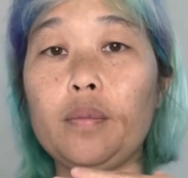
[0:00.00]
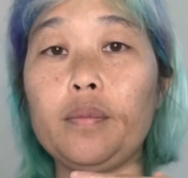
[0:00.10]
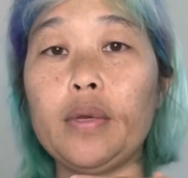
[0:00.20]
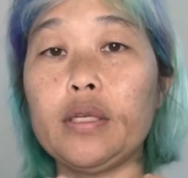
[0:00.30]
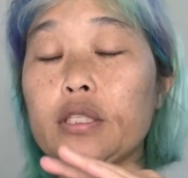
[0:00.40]

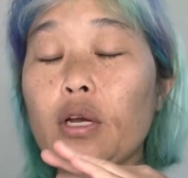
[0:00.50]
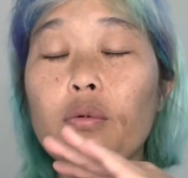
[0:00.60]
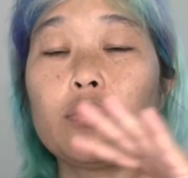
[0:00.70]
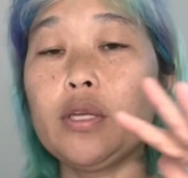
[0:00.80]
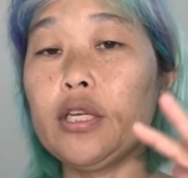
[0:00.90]
it's a
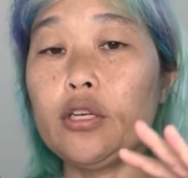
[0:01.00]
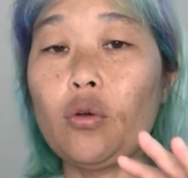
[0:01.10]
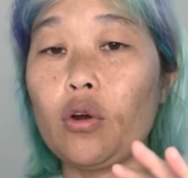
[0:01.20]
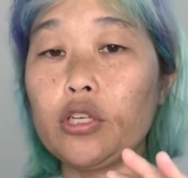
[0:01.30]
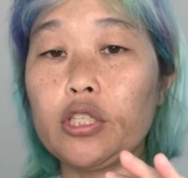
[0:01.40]
really
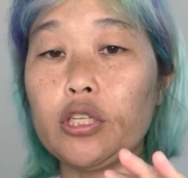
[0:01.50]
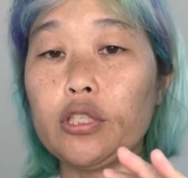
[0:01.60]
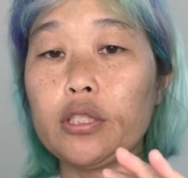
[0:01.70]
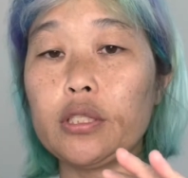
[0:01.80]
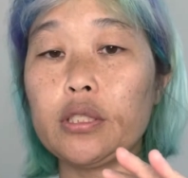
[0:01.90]

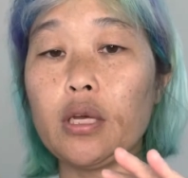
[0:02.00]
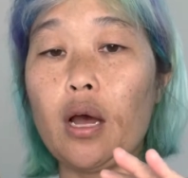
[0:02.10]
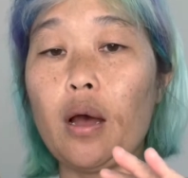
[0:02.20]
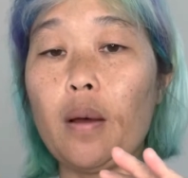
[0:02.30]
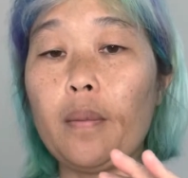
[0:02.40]
gorgeous
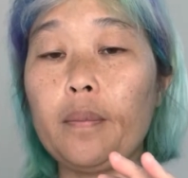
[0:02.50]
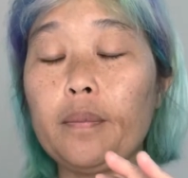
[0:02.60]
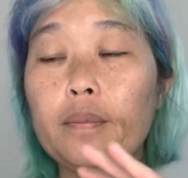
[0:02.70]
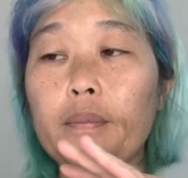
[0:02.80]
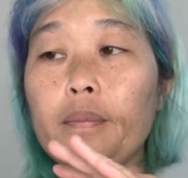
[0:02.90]

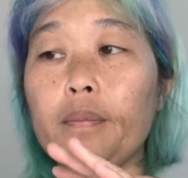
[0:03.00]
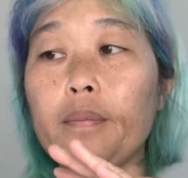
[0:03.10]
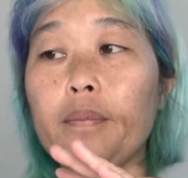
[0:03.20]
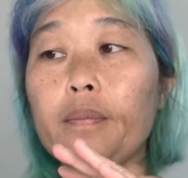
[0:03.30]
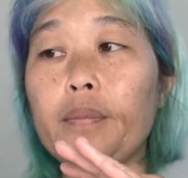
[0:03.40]

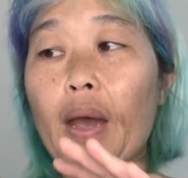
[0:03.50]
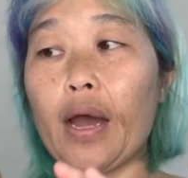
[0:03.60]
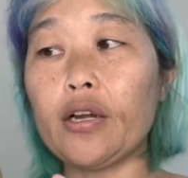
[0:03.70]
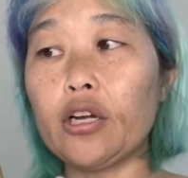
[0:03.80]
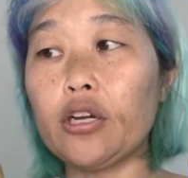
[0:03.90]

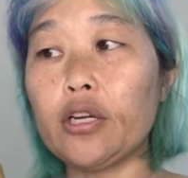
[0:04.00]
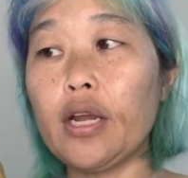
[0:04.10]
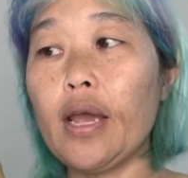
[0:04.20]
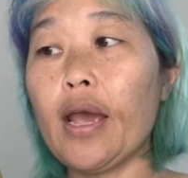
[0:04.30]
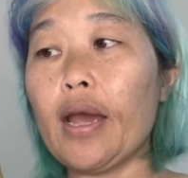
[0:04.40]
pattern,
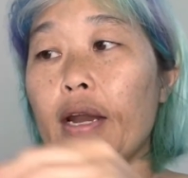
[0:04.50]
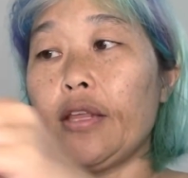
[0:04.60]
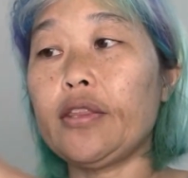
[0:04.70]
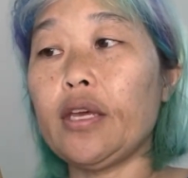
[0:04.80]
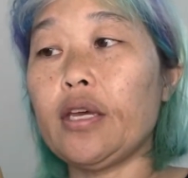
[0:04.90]
and
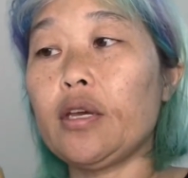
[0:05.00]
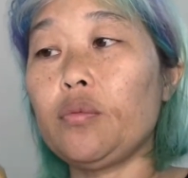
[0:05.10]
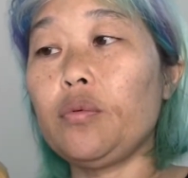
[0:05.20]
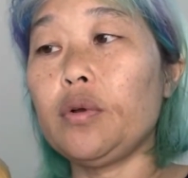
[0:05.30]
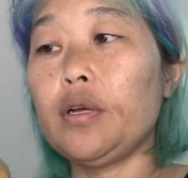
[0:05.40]
I think
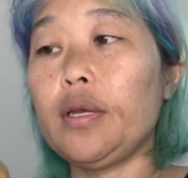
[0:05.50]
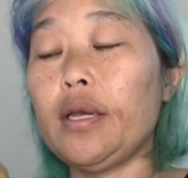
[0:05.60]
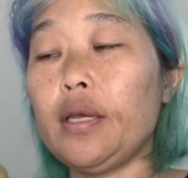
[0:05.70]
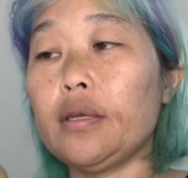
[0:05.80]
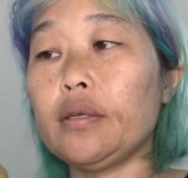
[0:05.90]

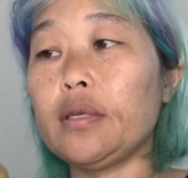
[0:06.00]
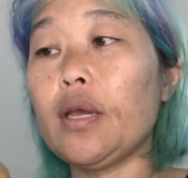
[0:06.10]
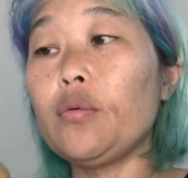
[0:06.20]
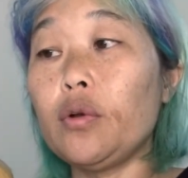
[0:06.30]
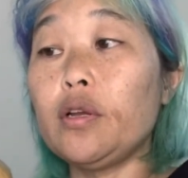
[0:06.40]

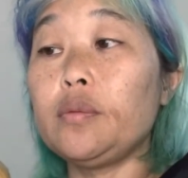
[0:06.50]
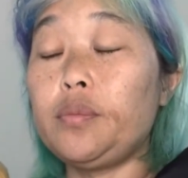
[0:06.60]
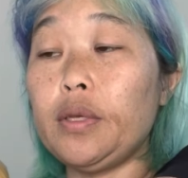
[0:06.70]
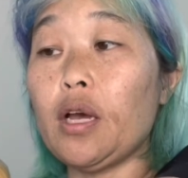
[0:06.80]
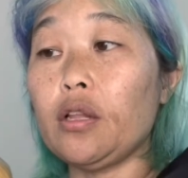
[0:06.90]
it would
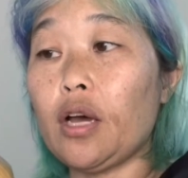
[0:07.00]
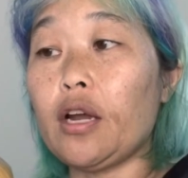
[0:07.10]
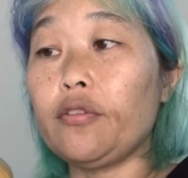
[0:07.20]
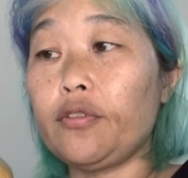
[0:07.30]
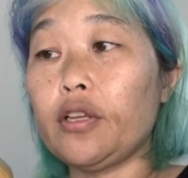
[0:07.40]
be a
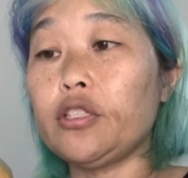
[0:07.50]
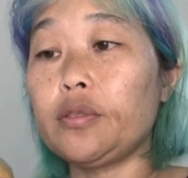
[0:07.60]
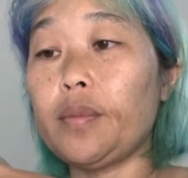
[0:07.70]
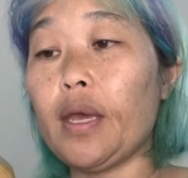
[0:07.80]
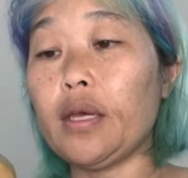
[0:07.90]
lot of fun
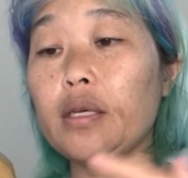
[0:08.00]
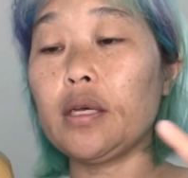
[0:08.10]
to make